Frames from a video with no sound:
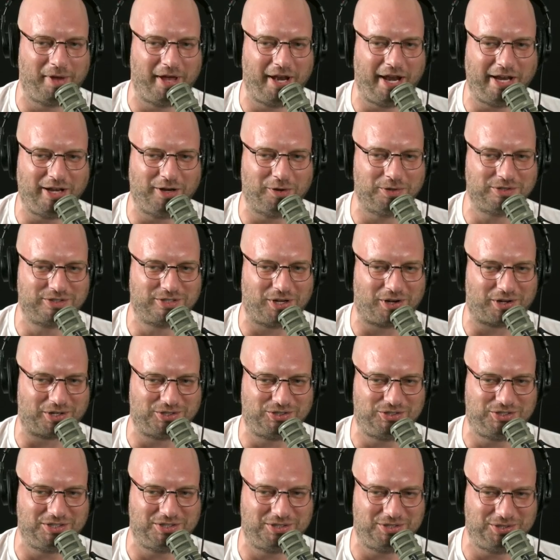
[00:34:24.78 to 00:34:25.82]
Ain't no one talking
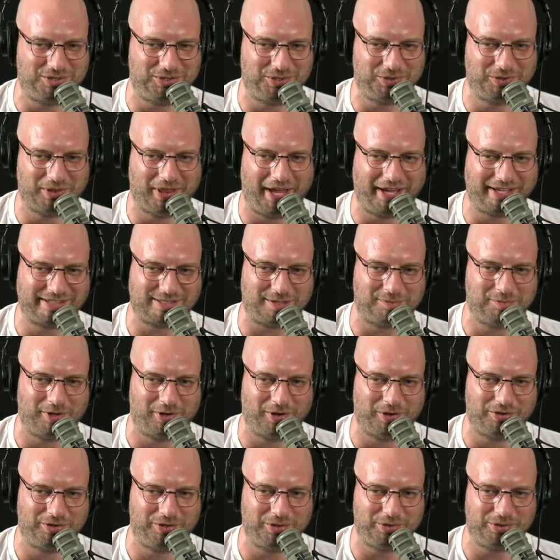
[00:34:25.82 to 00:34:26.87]
shit to you. Like some
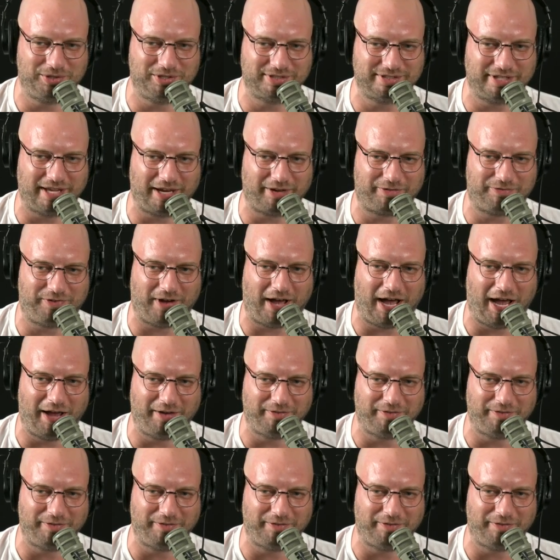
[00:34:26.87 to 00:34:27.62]
little dude that's like five. Nobody's